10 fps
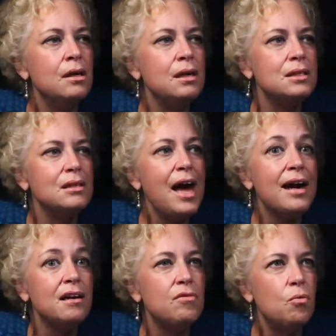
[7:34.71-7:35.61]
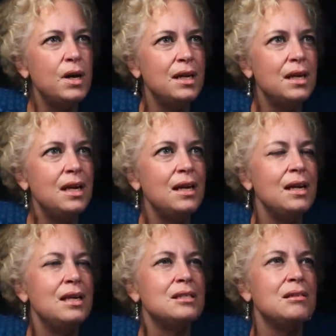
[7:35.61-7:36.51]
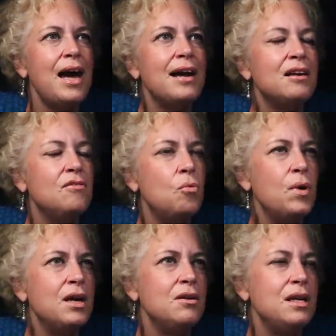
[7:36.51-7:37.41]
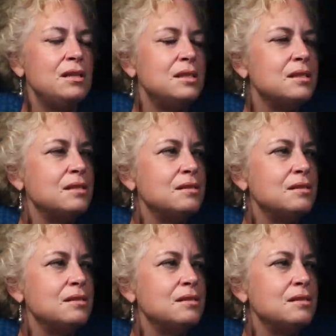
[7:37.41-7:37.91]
It's lack of awakening. It's lack of awareness.